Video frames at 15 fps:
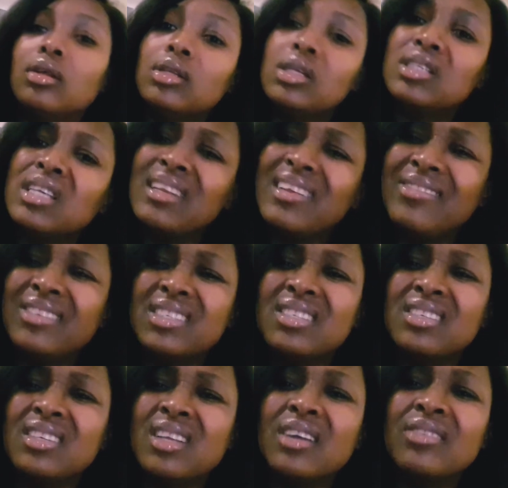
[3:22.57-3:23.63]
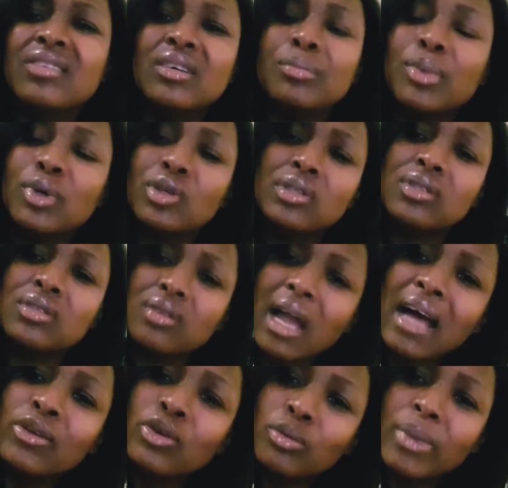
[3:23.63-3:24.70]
They say never, but I know